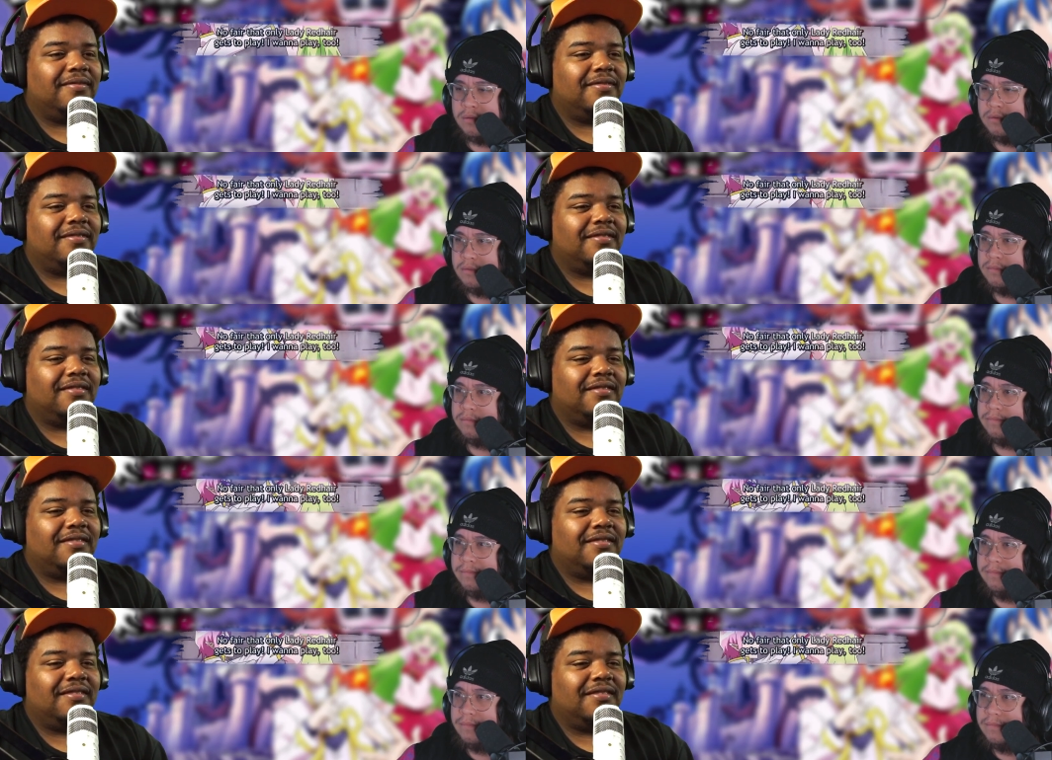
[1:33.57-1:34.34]

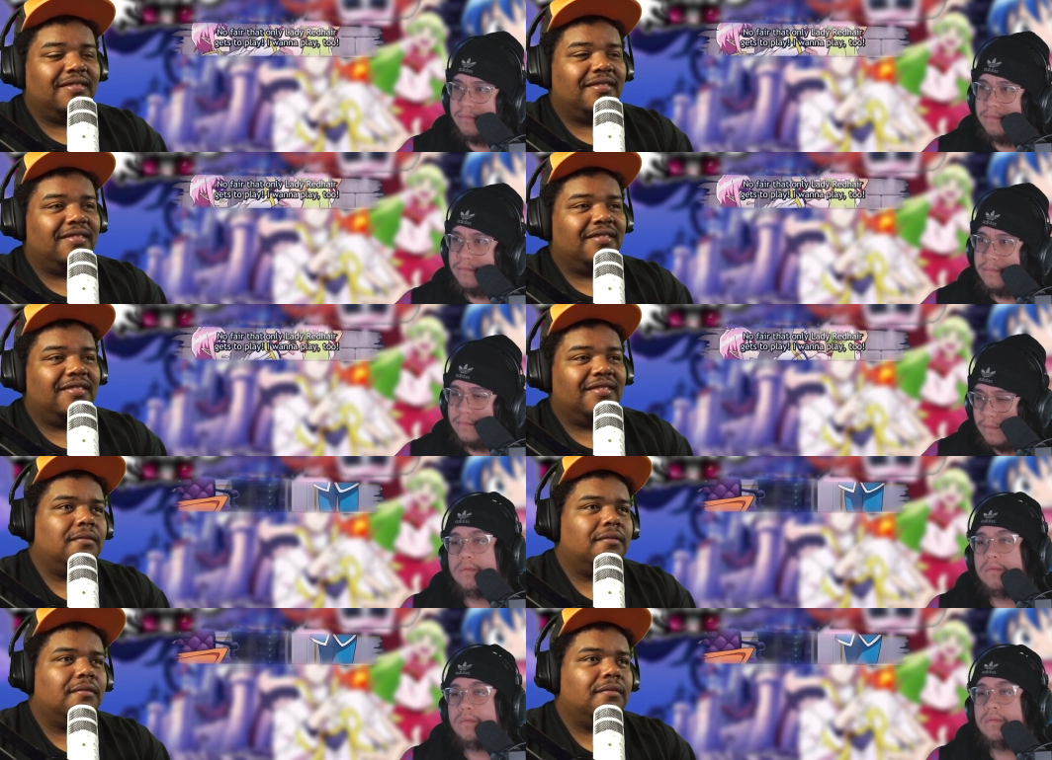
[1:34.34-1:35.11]

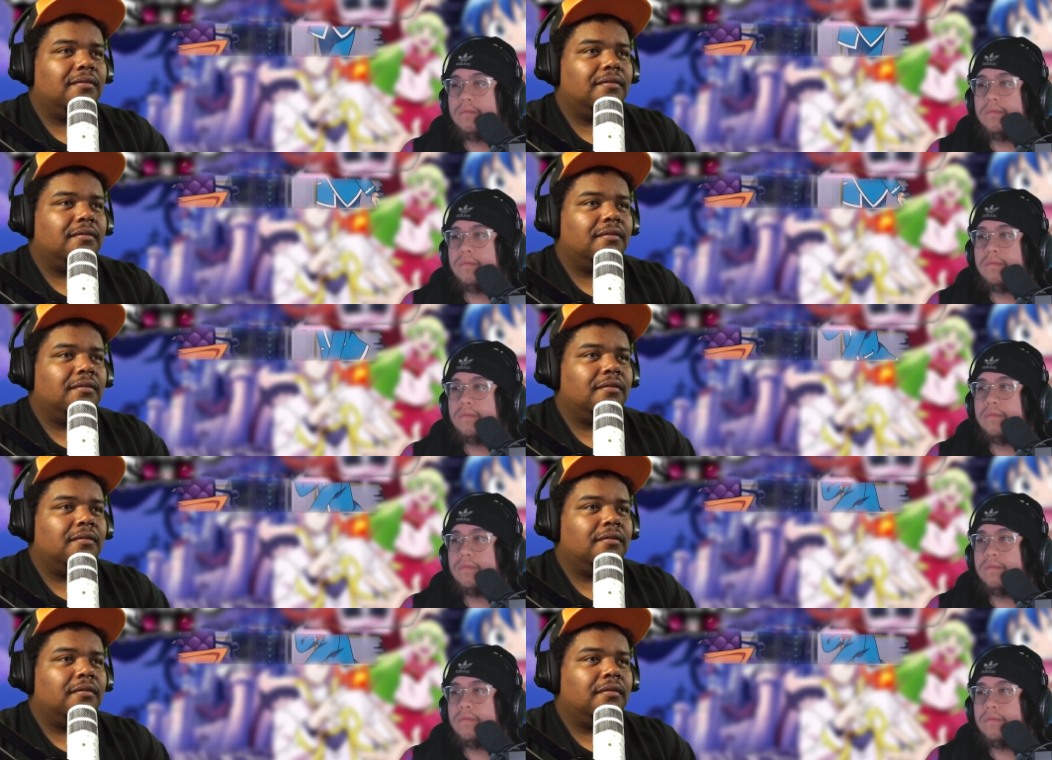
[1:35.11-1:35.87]

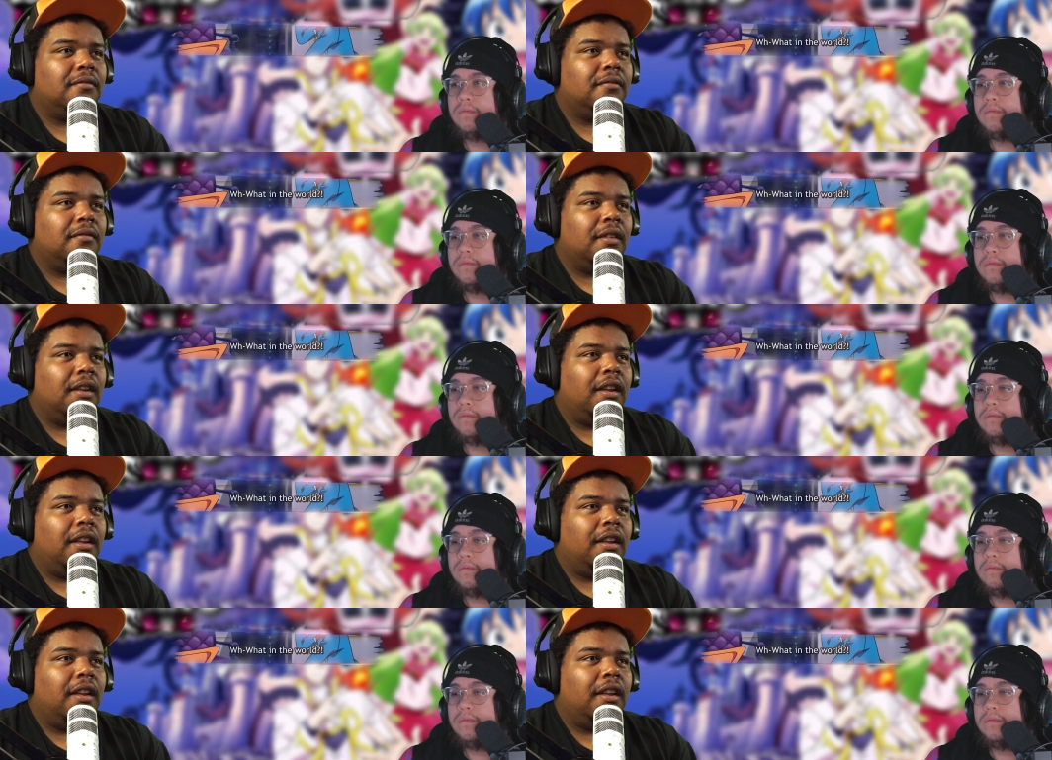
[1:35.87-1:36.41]
[no speech]